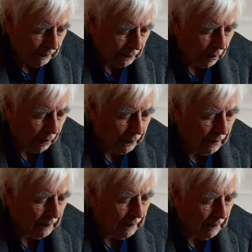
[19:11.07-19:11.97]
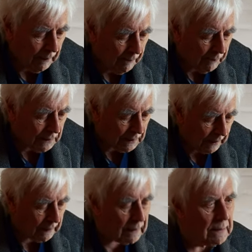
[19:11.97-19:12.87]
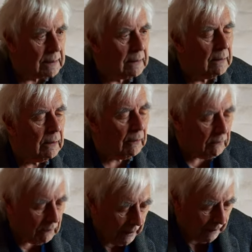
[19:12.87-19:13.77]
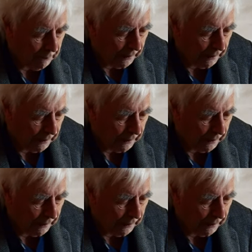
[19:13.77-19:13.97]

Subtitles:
God, send us the right